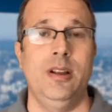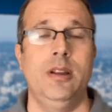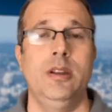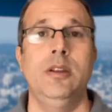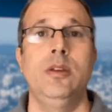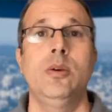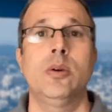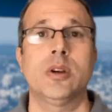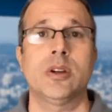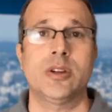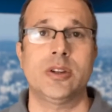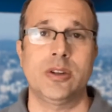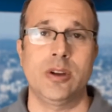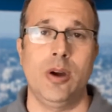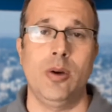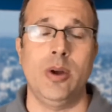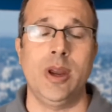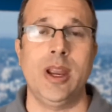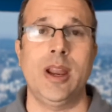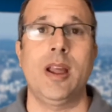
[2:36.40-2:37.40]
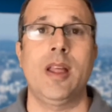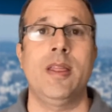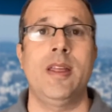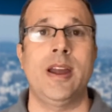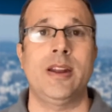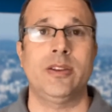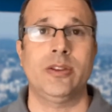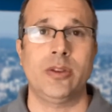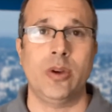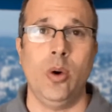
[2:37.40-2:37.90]
you are showing
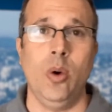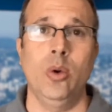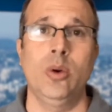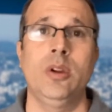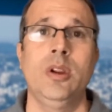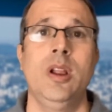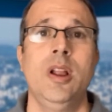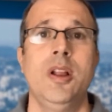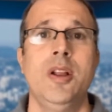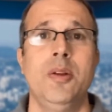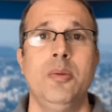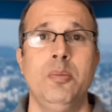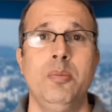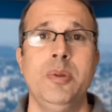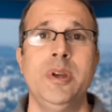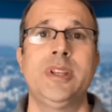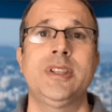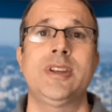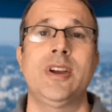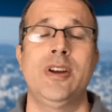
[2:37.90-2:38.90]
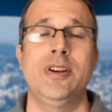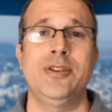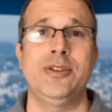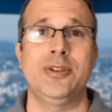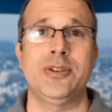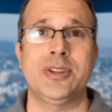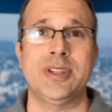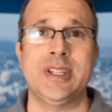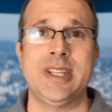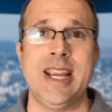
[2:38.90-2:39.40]
that total
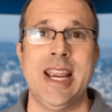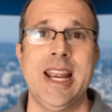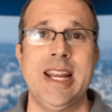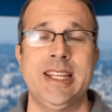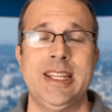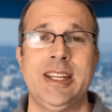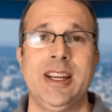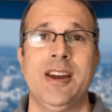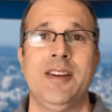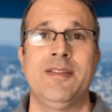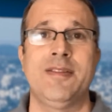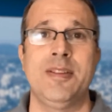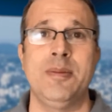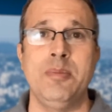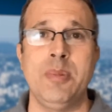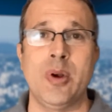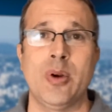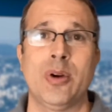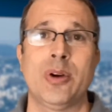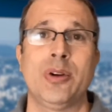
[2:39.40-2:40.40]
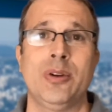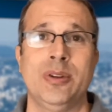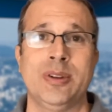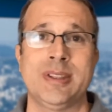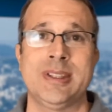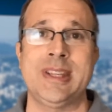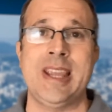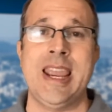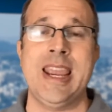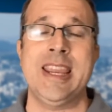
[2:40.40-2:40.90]
misunderstanding of the
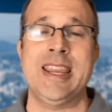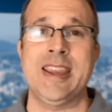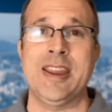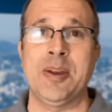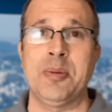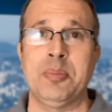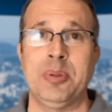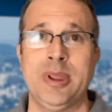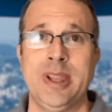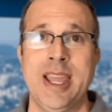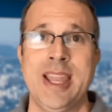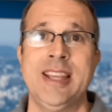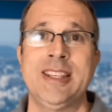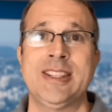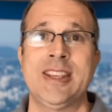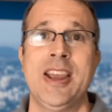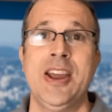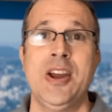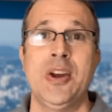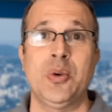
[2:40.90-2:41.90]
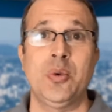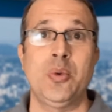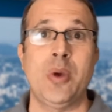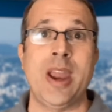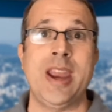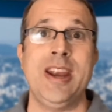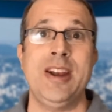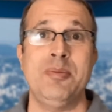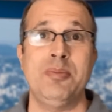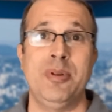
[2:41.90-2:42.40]
miracles taking place
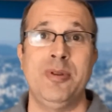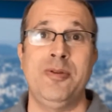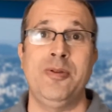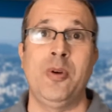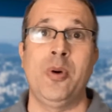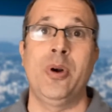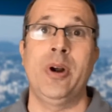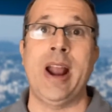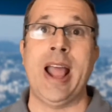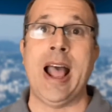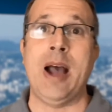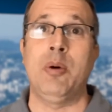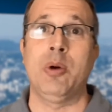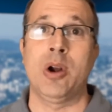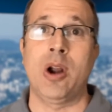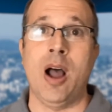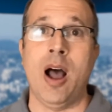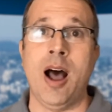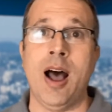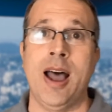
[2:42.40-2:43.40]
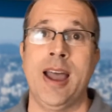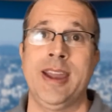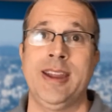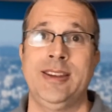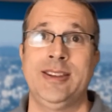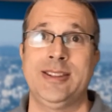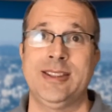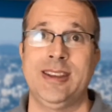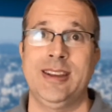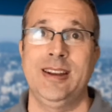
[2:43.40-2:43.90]
right before our
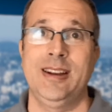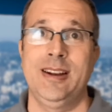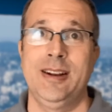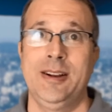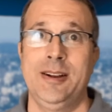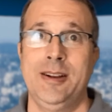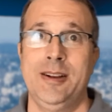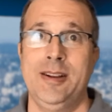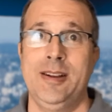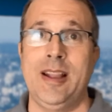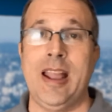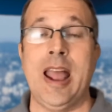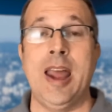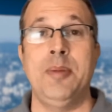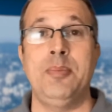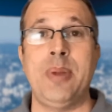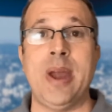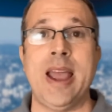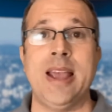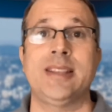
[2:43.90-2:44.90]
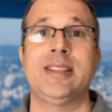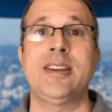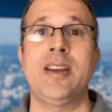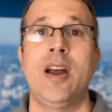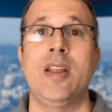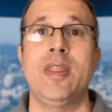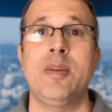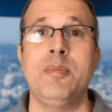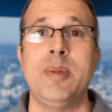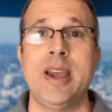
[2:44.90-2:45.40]
eyes, and passing
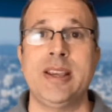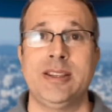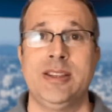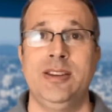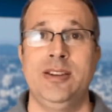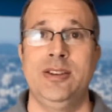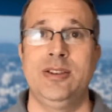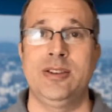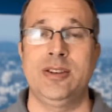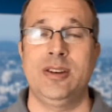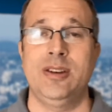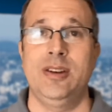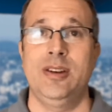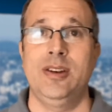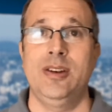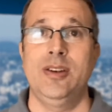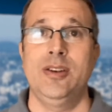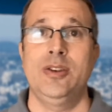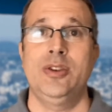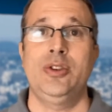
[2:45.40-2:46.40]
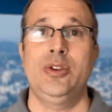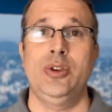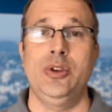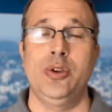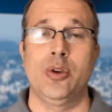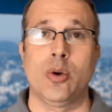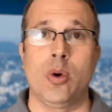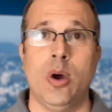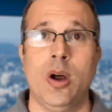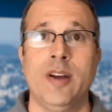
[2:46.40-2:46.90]
on the message to
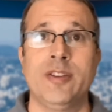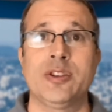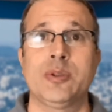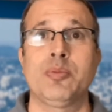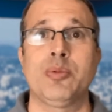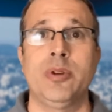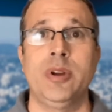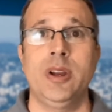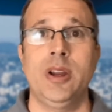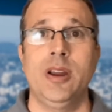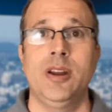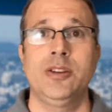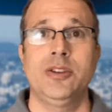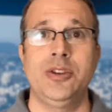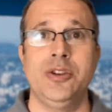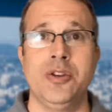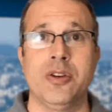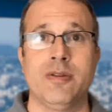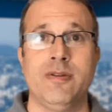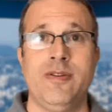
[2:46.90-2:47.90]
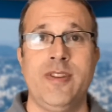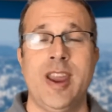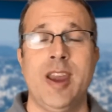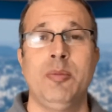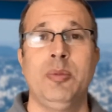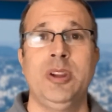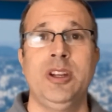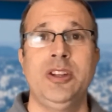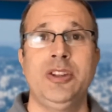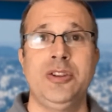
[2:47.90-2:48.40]
your offspring, to your
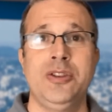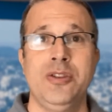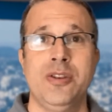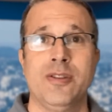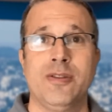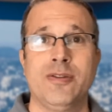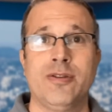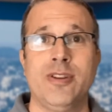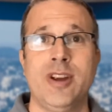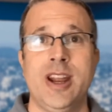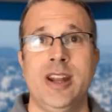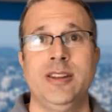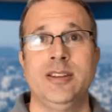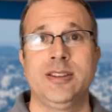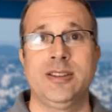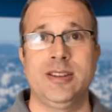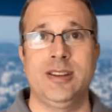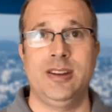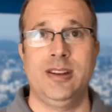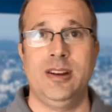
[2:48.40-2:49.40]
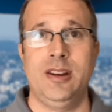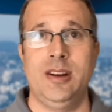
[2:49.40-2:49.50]
family, to your friends,